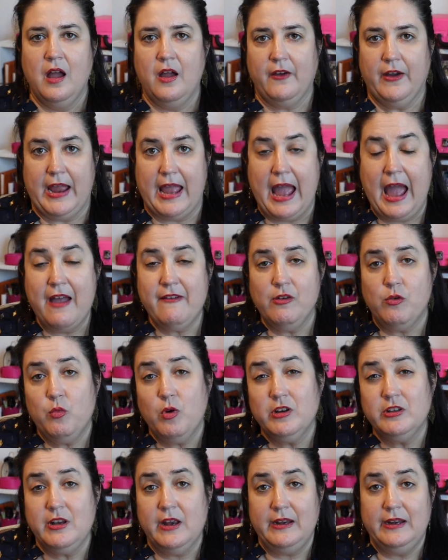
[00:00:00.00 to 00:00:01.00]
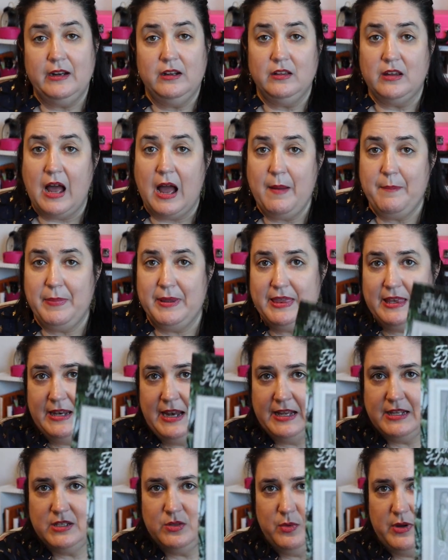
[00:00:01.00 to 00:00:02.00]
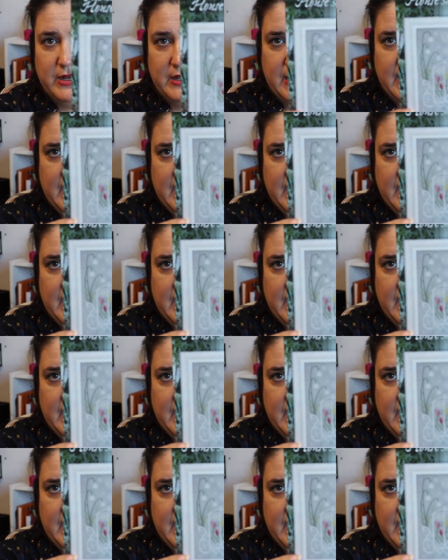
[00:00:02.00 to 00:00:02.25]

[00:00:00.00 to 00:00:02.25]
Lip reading: All right, I haven't worked on it a lot, but the next one